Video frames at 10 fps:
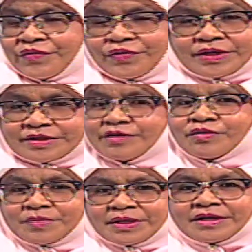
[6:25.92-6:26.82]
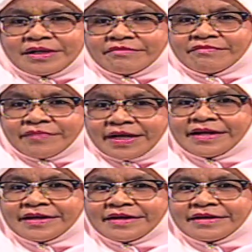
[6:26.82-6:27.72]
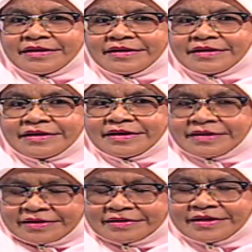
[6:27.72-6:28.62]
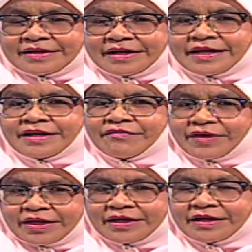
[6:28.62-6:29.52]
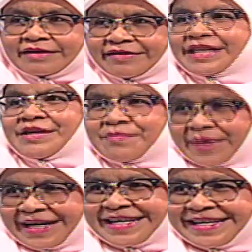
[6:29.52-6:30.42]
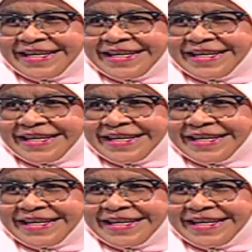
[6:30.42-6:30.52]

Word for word: So it will be a very interesting and a very great impact uh,